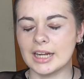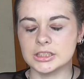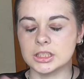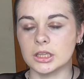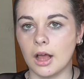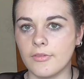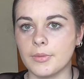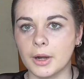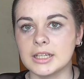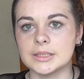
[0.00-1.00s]
I just
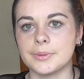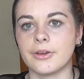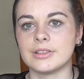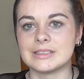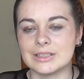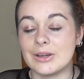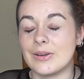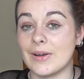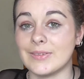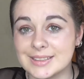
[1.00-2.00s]
love pregnancy pillows
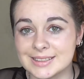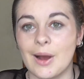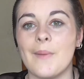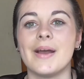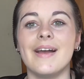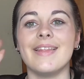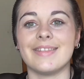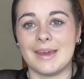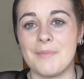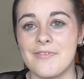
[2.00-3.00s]
non-stop.
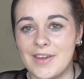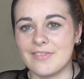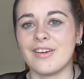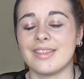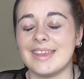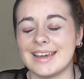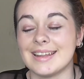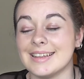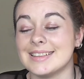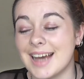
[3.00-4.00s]
They're my favourite
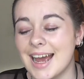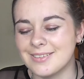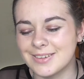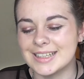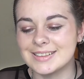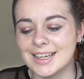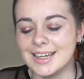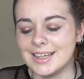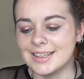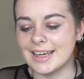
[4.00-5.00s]
thing in the entire world.
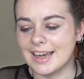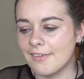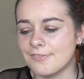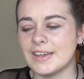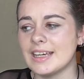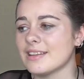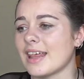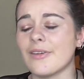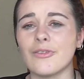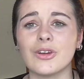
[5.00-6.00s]
They're comfy,
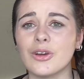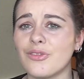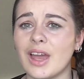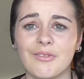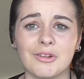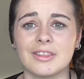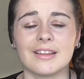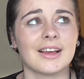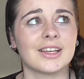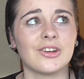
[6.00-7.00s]
they're good for
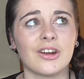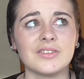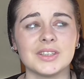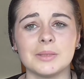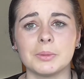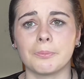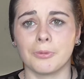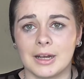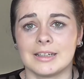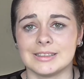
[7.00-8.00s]
everything. Like, you don't even need to be
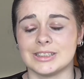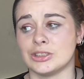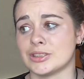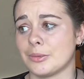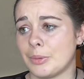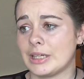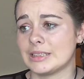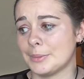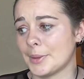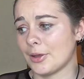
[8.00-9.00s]
pregnant to use a
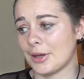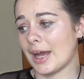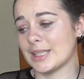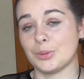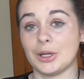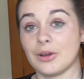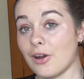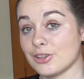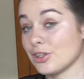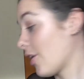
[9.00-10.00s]
pregnancy pillow. I swear to
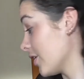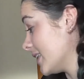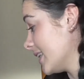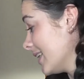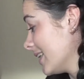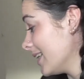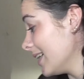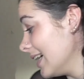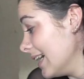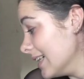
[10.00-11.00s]
God, you don't.
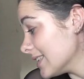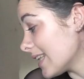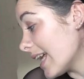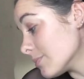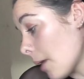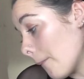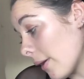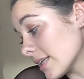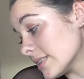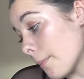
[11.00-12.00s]
So that's my
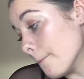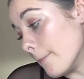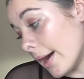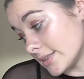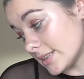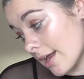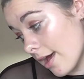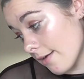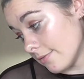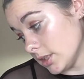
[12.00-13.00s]
pregnancy
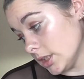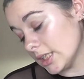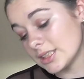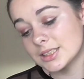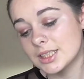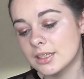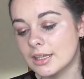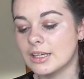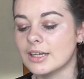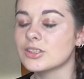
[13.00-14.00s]
must-have list.
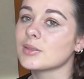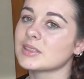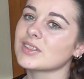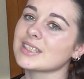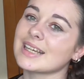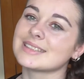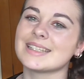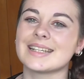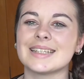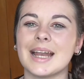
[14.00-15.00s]
Thank you guys so much for watching. I'll
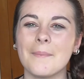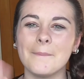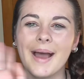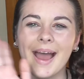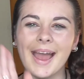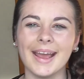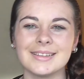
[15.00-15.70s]
see you guys later. Bye!